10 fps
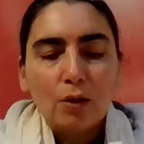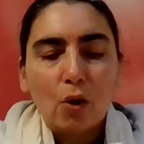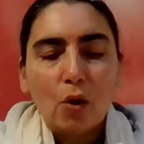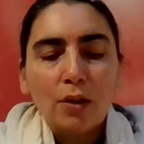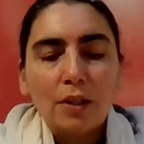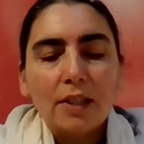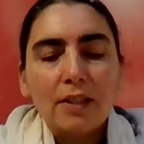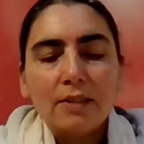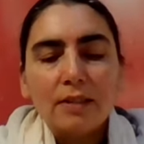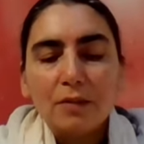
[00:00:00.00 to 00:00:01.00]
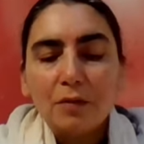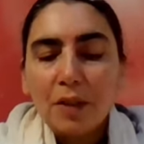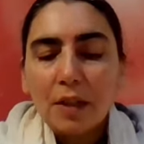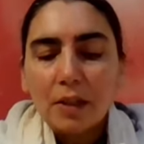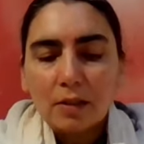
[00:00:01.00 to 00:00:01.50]
Thought is the
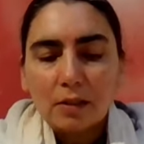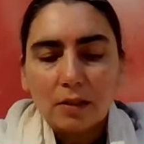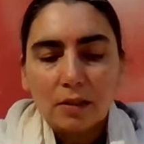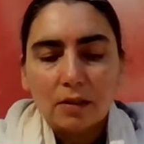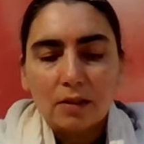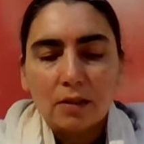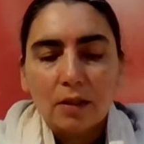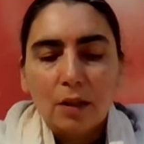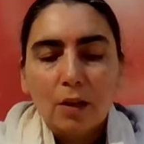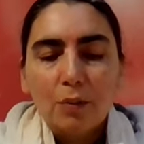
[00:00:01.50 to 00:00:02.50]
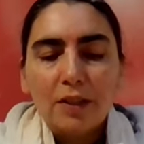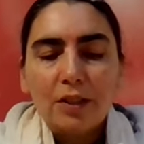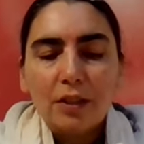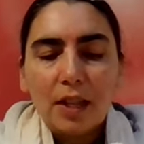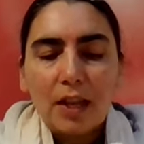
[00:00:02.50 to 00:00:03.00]
vehicle
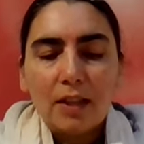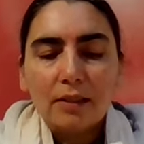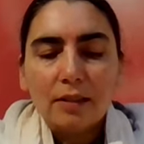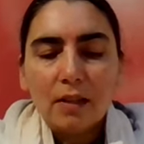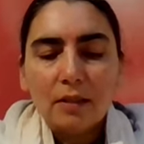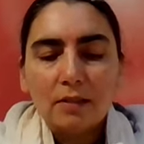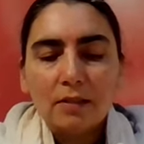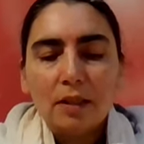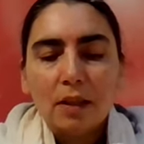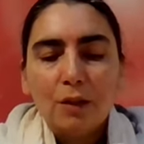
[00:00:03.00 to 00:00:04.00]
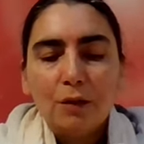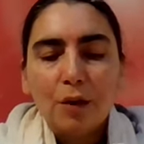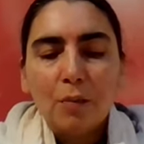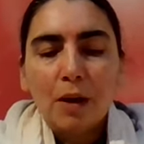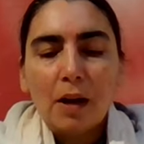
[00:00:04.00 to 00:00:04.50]
which takes us
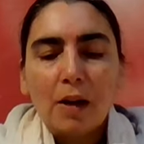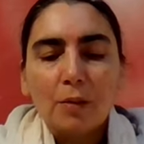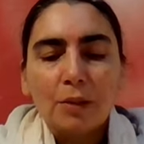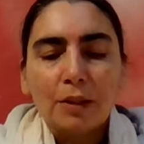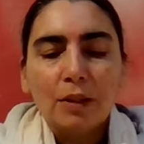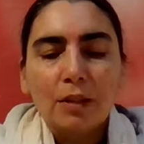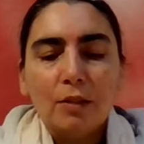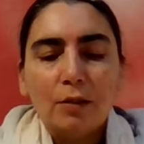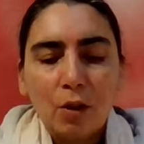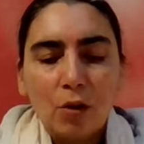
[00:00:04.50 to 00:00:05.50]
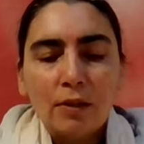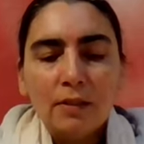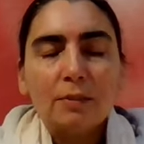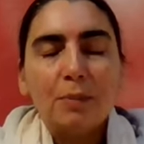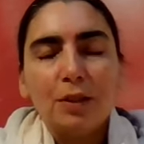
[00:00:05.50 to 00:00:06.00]
from our
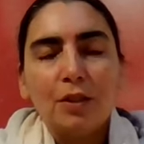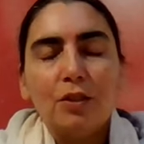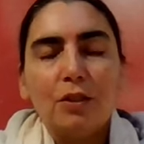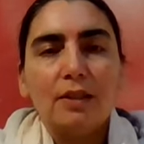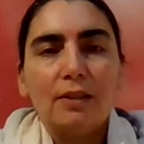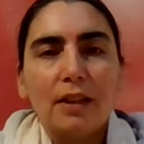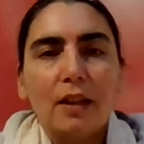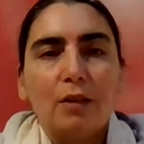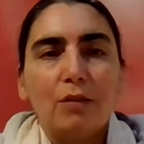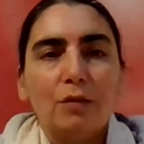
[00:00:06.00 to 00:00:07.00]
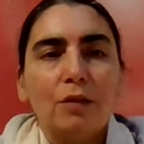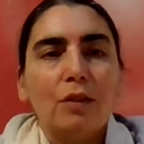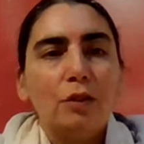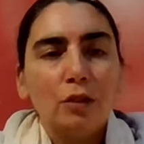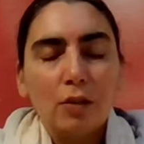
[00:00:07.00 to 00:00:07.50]
non-spiritual self
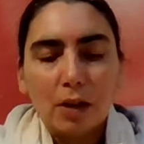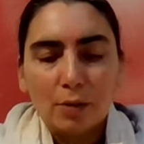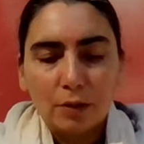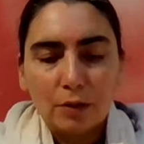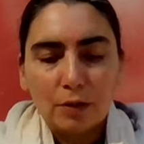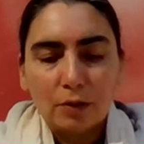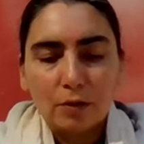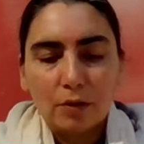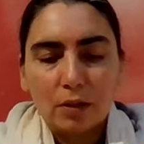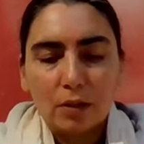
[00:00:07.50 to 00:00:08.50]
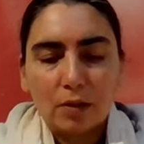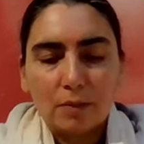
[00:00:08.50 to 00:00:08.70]
to our truth.